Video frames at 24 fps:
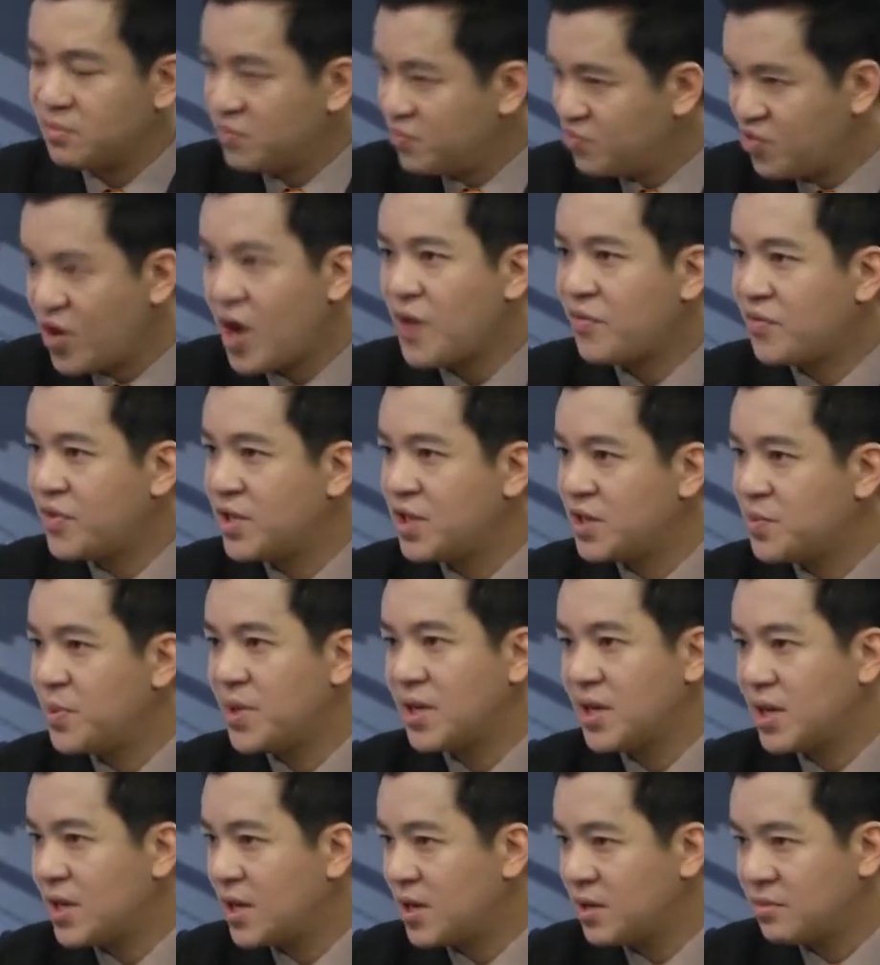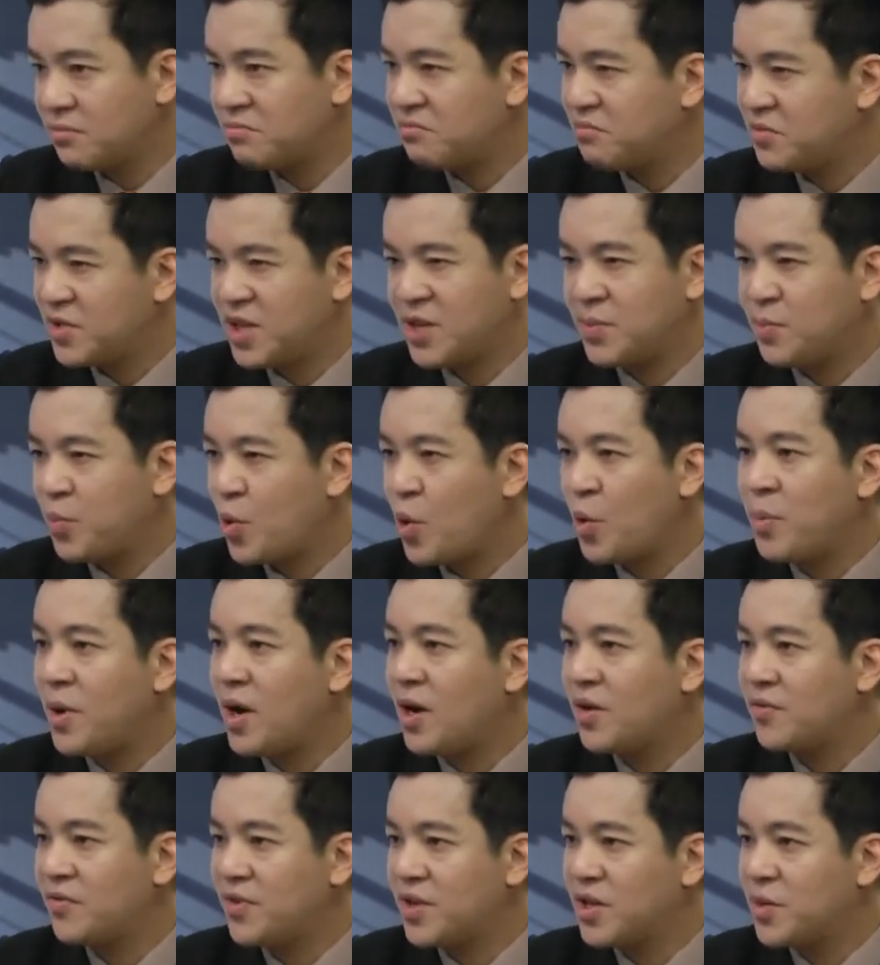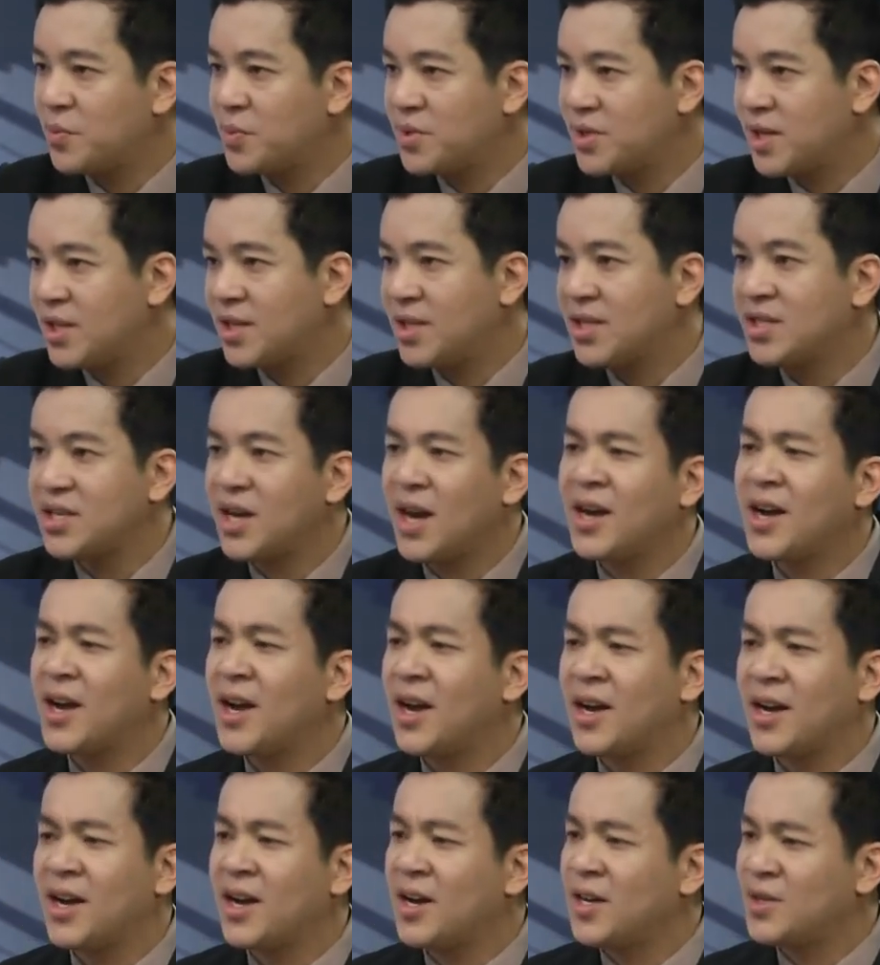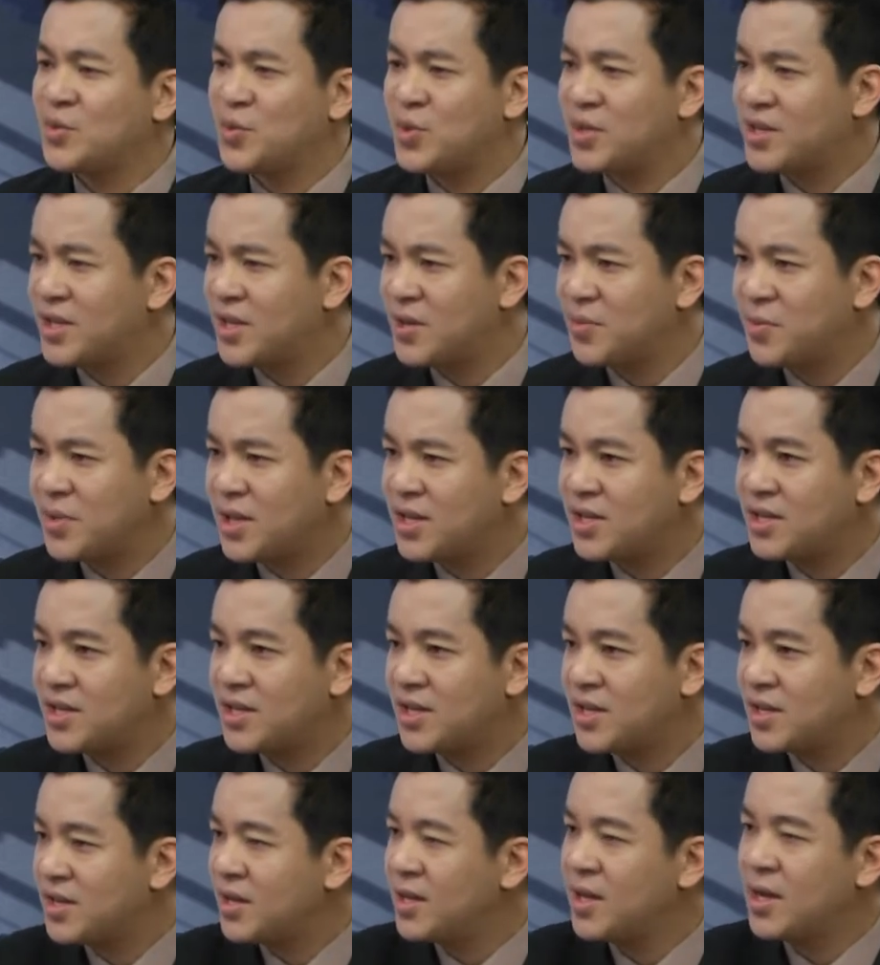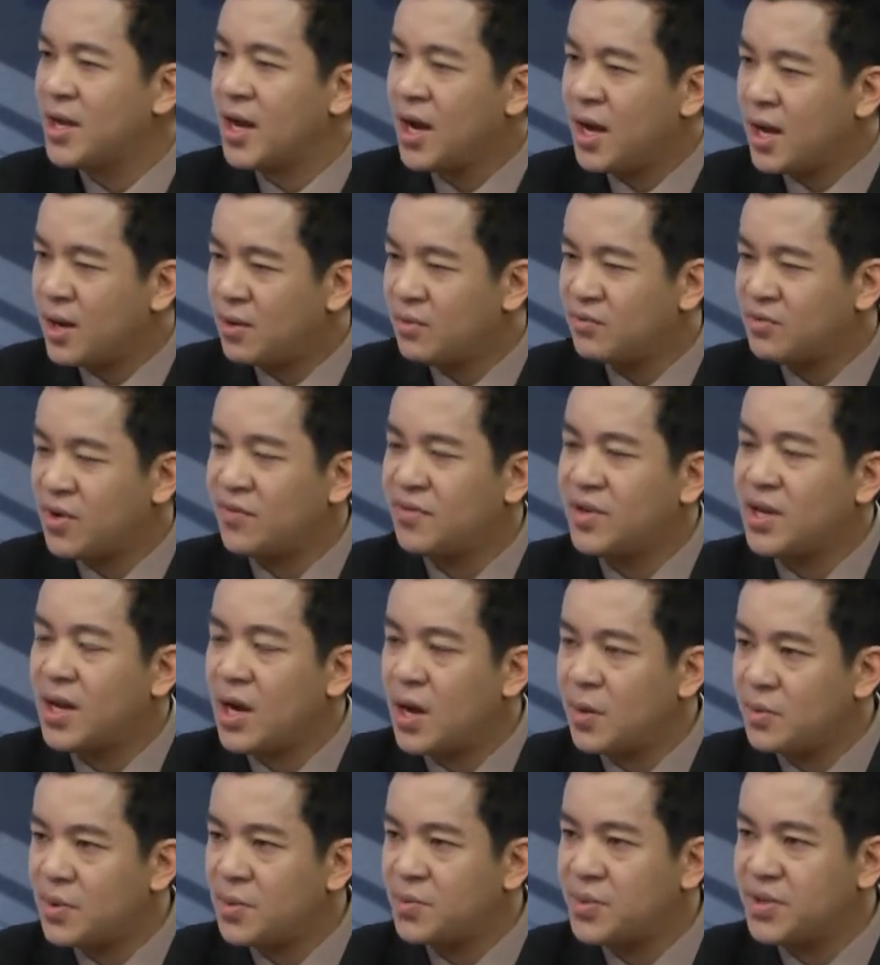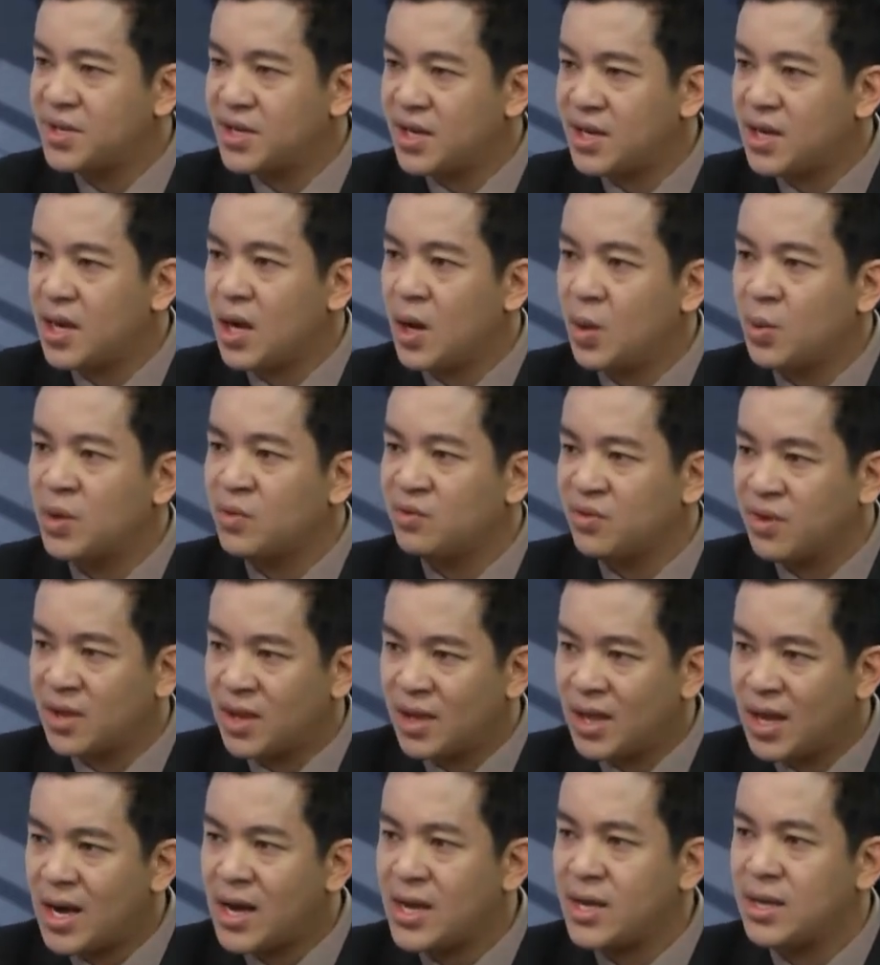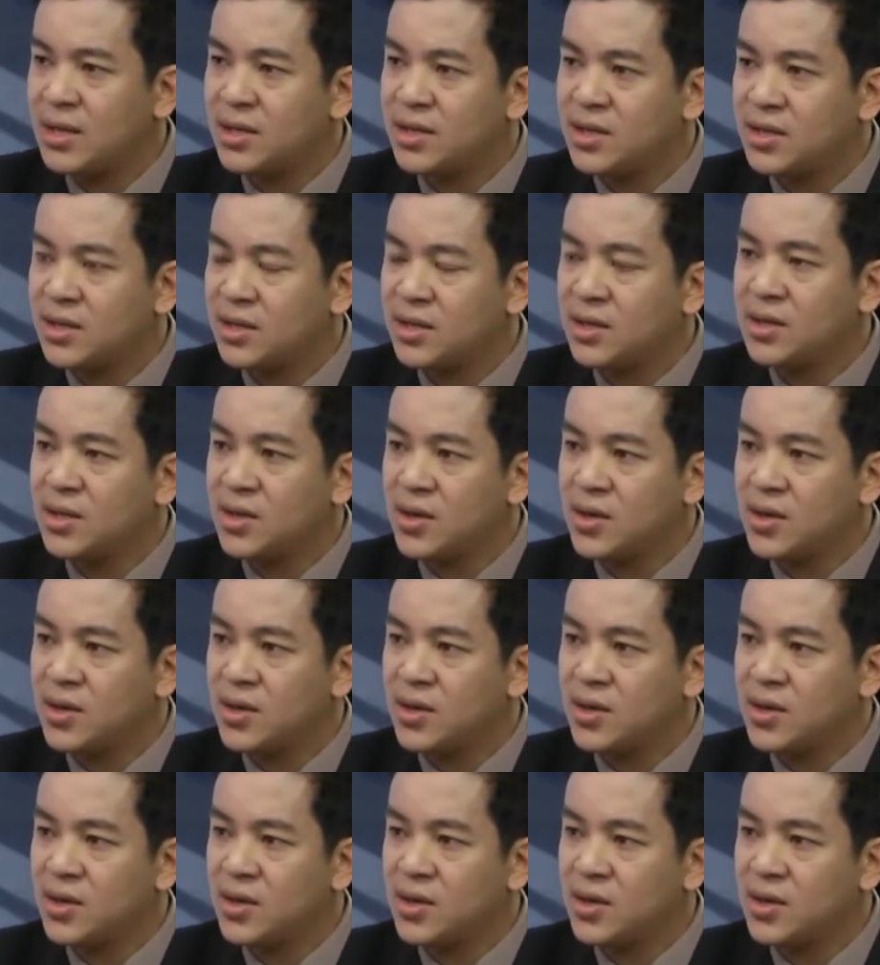roughly speaking, just ballpark figure percentage, aga aga as we say in Malaysia, yeah, roughly how many percent are we reliant